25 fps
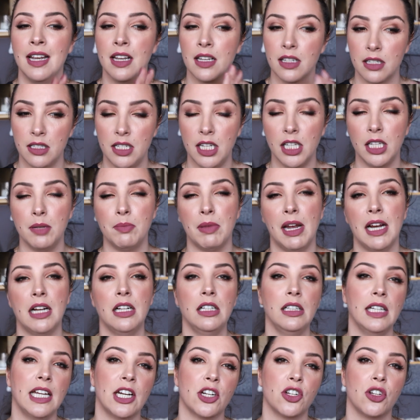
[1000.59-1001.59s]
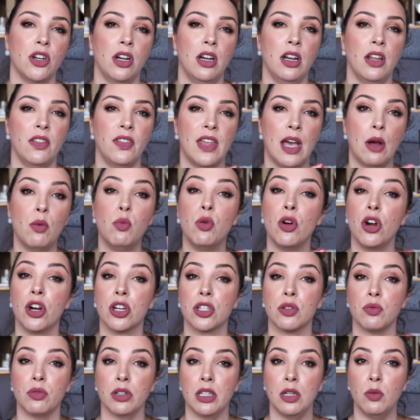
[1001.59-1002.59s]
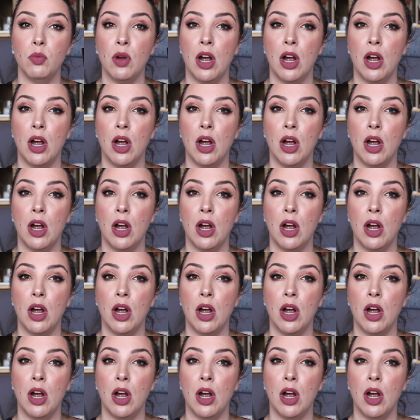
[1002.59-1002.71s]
still in my collection that works really